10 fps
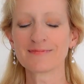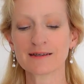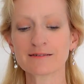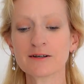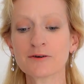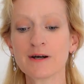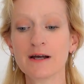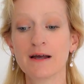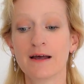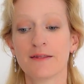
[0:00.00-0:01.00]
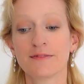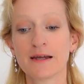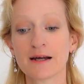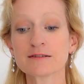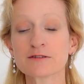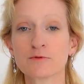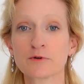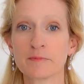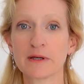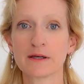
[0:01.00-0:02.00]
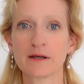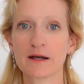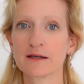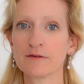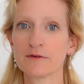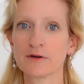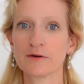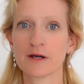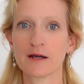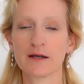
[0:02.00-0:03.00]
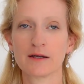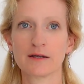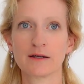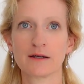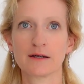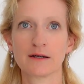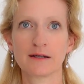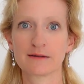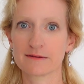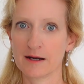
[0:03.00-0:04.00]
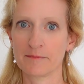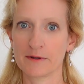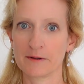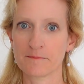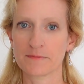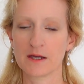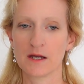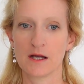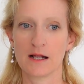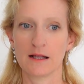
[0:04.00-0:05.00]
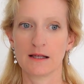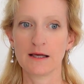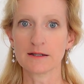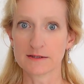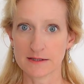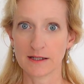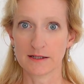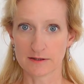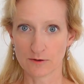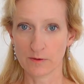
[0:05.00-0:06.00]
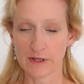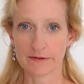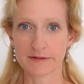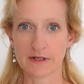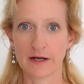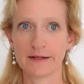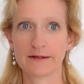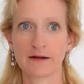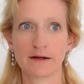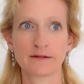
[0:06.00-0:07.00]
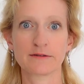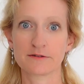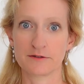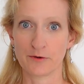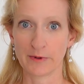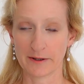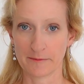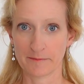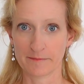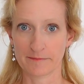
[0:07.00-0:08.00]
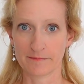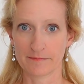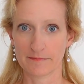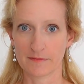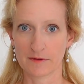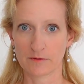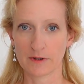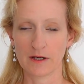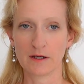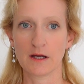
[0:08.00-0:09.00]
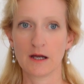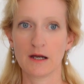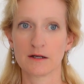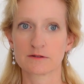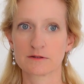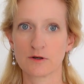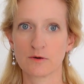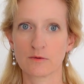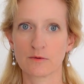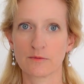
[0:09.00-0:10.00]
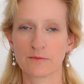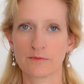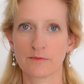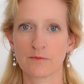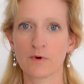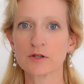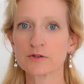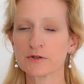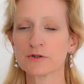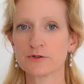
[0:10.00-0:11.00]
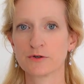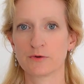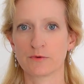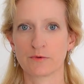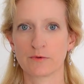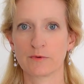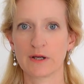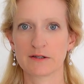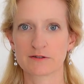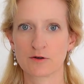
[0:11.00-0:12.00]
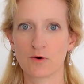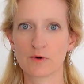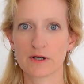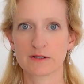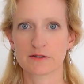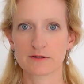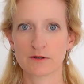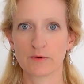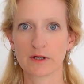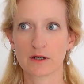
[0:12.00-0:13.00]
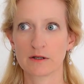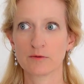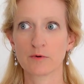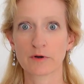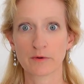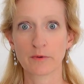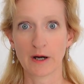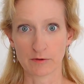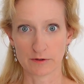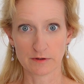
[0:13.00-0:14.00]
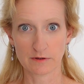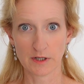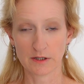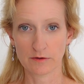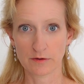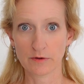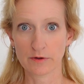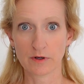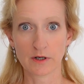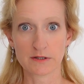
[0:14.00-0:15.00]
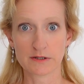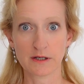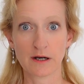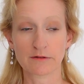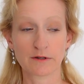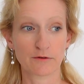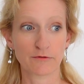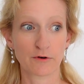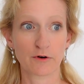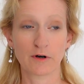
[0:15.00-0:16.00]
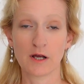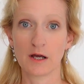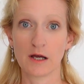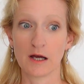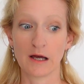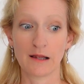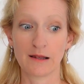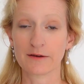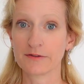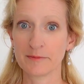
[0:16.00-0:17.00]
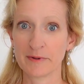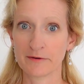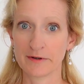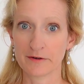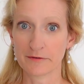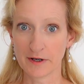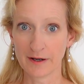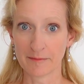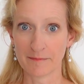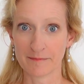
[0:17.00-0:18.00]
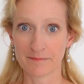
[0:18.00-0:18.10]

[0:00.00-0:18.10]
So the answer would be, I give you an example. Let's say it's cold outside and it's snowing, okay? So what do you do when it's cold and it's snowing and you want to go out and you know you're going to stay out there for a lengthy period of time?